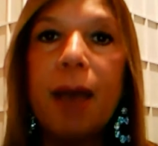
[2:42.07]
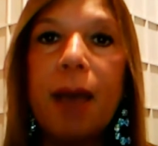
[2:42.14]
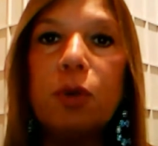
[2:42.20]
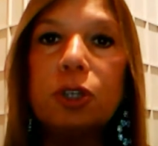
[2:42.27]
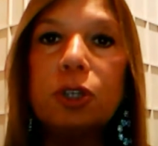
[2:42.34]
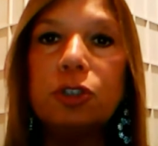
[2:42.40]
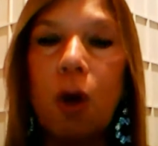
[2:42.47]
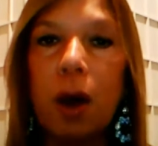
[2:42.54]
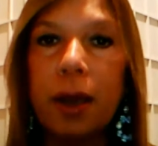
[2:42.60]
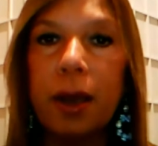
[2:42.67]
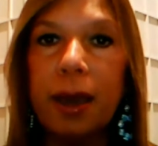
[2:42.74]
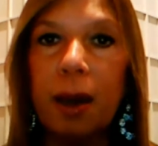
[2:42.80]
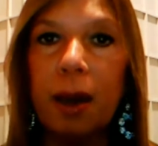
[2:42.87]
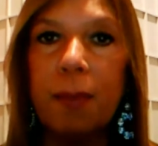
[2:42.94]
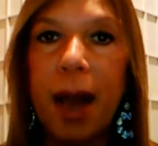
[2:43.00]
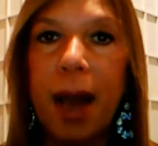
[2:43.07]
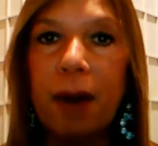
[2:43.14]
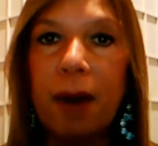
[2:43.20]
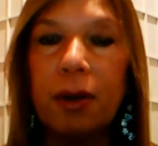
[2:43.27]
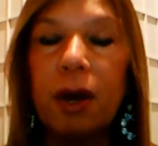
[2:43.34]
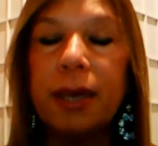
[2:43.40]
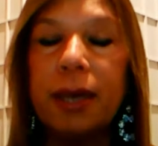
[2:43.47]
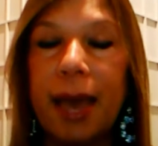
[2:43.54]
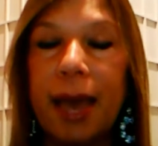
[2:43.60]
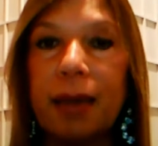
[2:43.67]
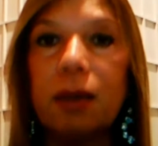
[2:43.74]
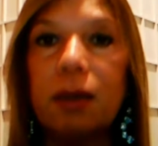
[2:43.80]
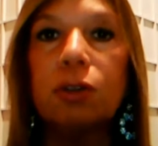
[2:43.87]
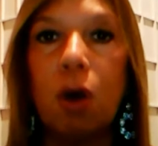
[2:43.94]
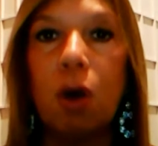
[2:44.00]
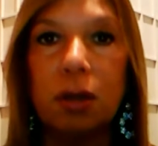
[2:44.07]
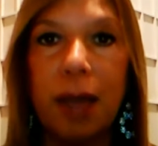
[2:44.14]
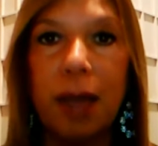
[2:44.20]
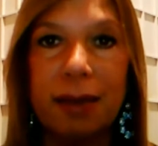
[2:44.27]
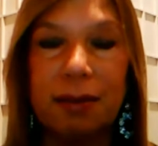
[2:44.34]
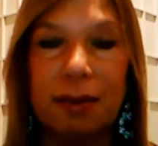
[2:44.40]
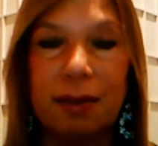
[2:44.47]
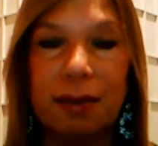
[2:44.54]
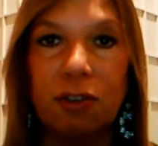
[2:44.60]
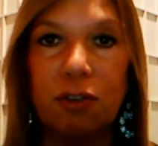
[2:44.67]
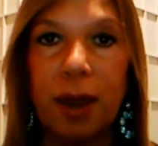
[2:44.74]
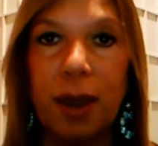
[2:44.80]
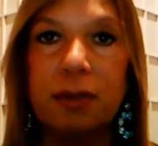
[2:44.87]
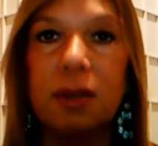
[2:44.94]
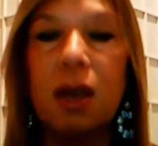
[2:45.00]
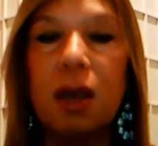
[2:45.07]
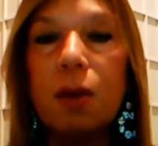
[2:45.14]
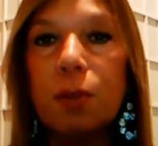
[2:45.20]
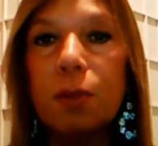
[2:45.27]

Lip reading: And we're talking about, again, long-lasting traits,